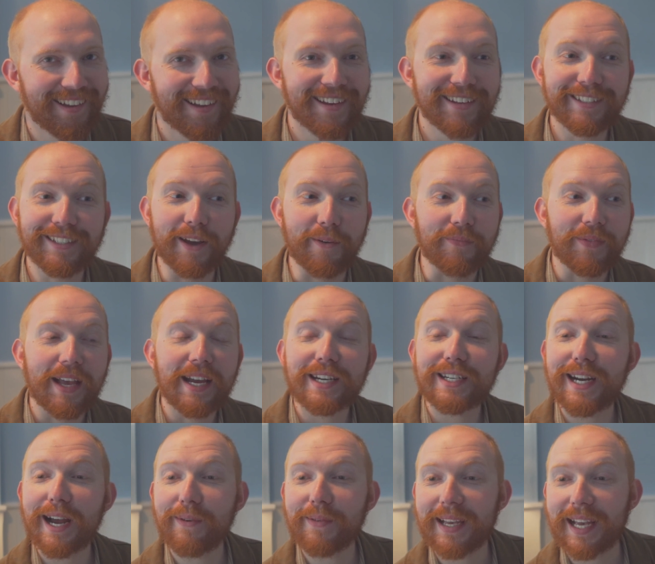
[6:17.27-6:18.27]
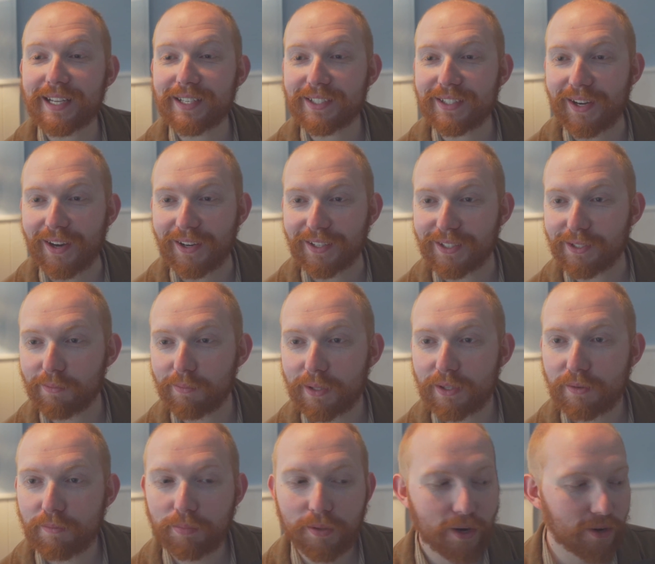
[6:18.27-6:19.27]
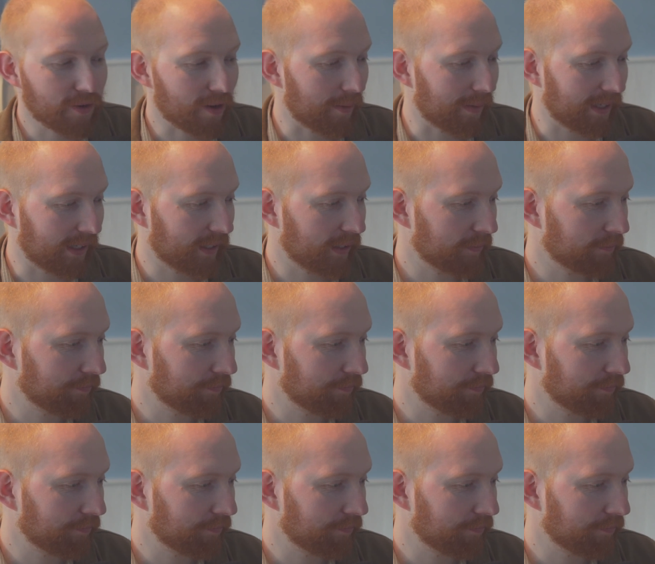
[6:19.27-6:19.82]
So, shall we get started with some programming?